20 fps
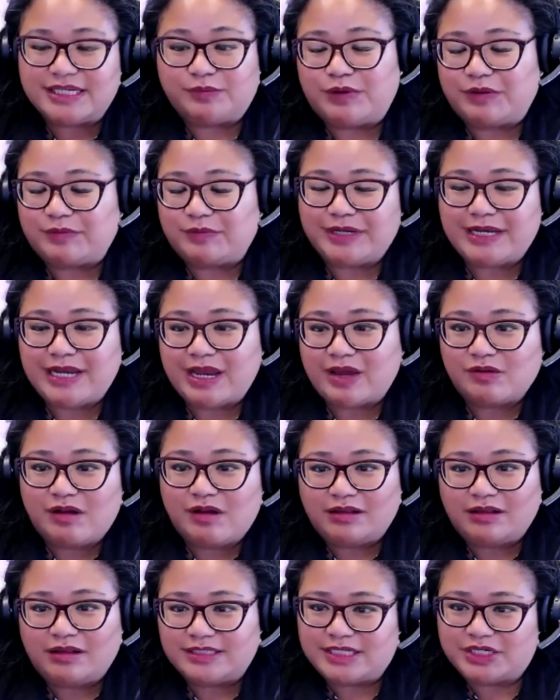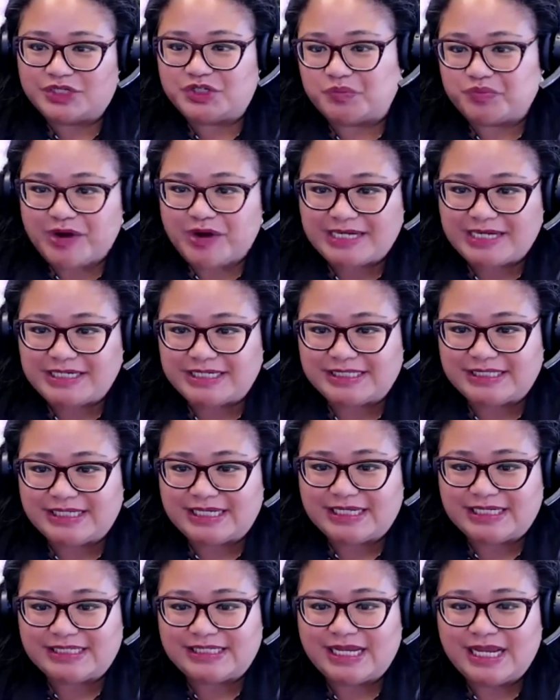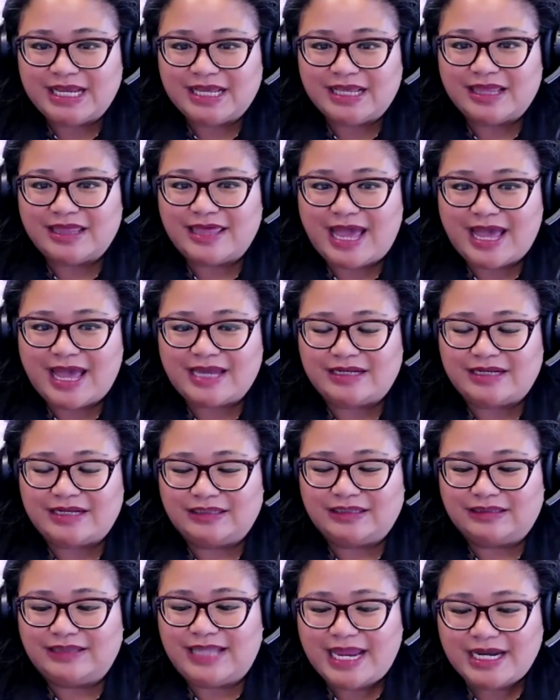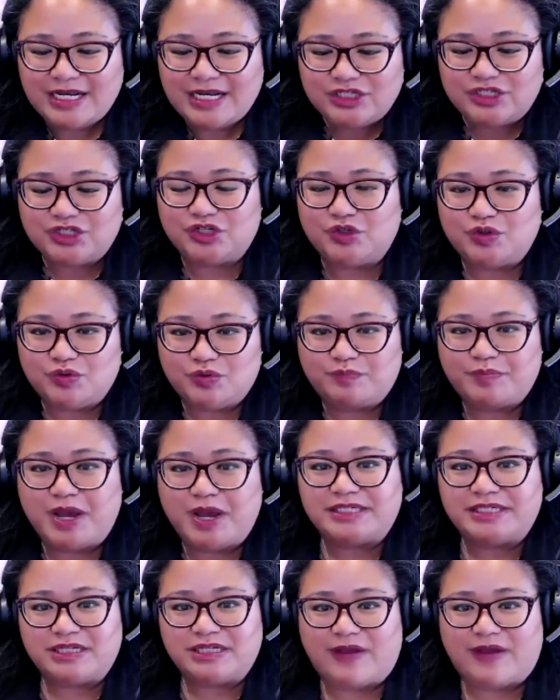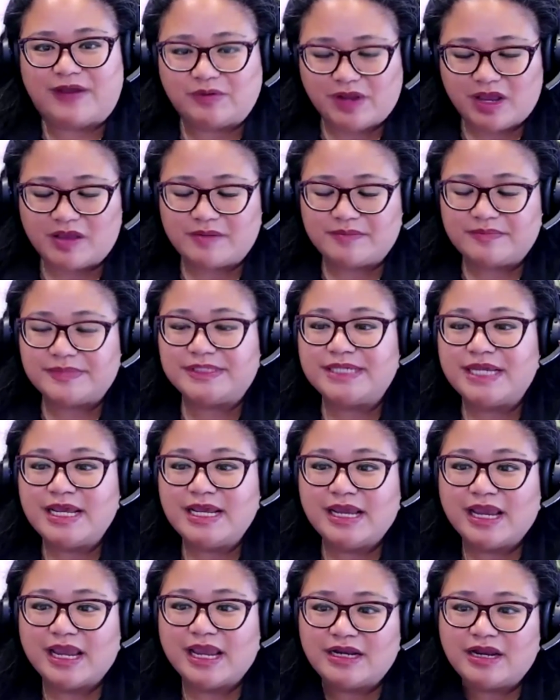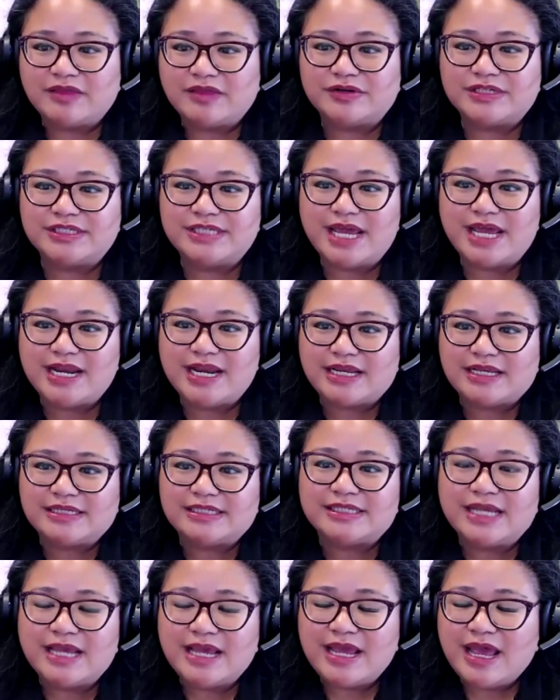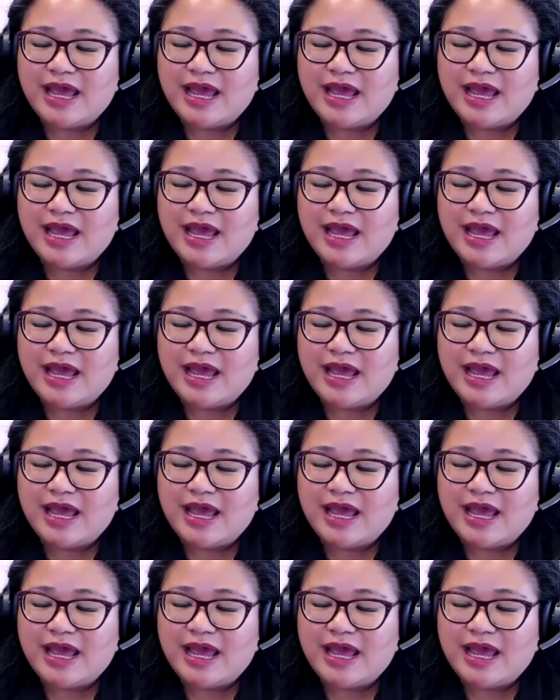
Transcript: what we now call essential practices that led to positive outcomes in other settings.